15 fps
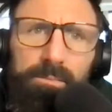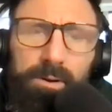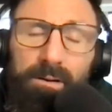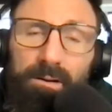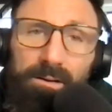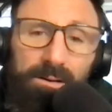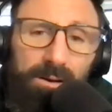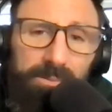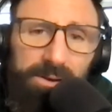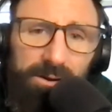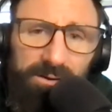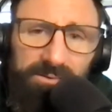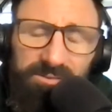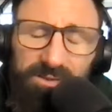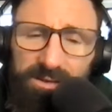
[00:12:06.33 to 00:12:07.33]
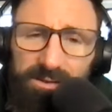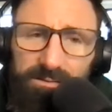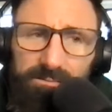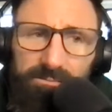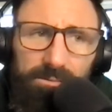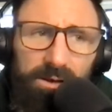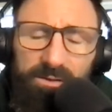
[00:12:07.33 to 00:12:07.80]
I mean, honestly,
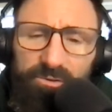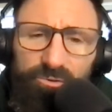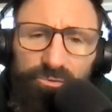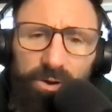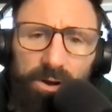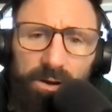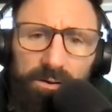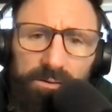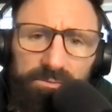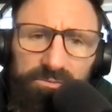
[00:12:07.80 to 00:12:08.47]
luck of the draw.